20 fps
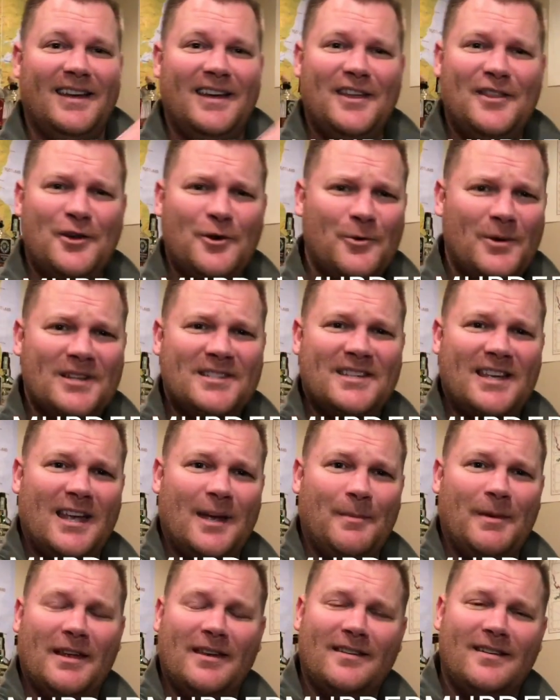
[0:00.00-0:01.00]
in their whiskey?
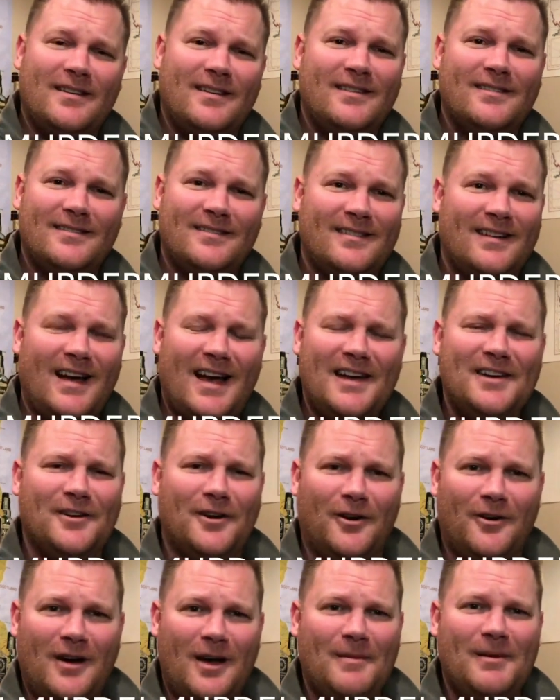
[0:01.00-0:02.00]
I mean, I don't.